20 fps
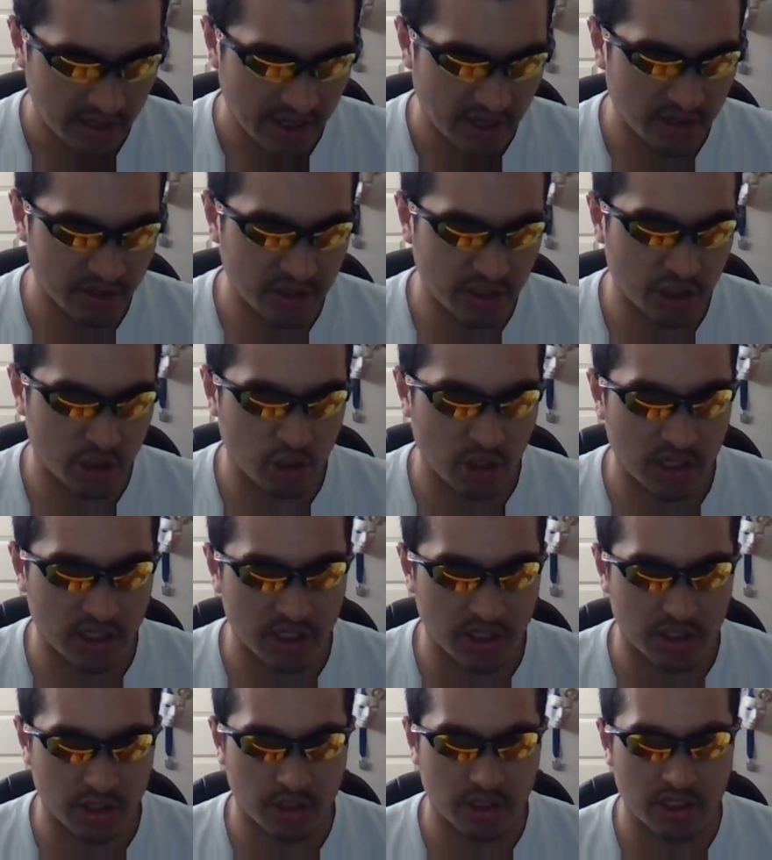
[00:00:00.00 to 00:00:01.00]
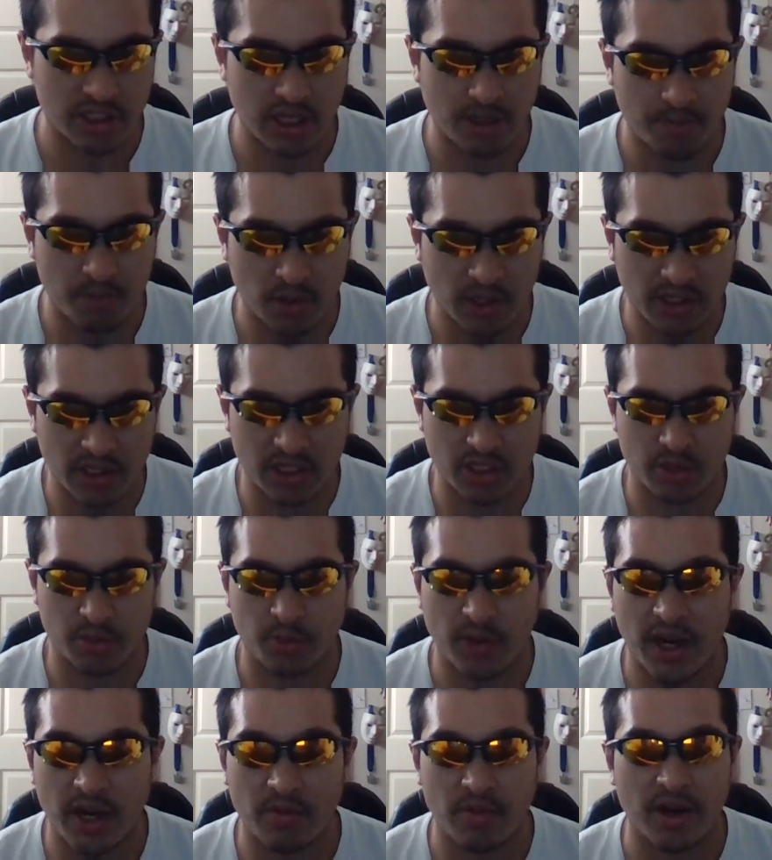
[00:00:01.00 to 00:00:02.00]
Aldit tries to separate this
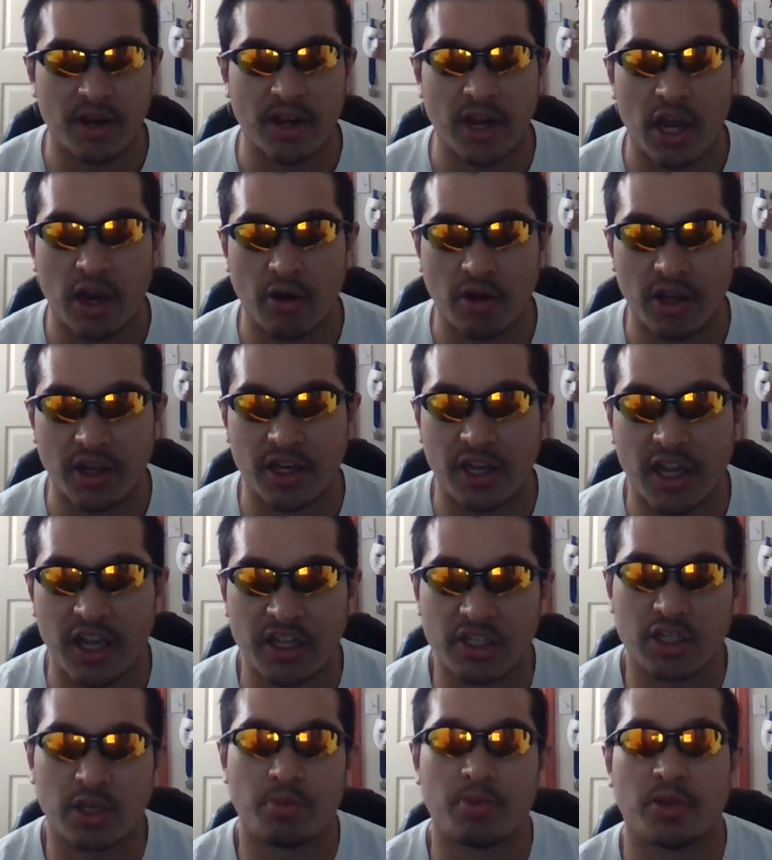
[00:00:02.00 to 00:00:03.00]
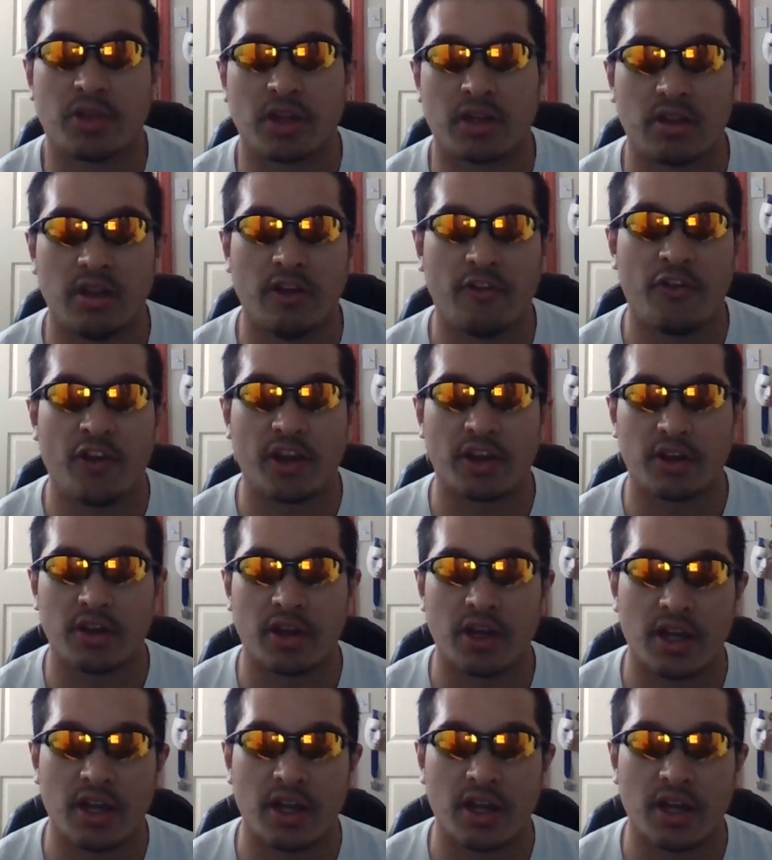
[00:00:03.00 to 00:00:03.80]
fight right now, and it ends up with a cliffhanger.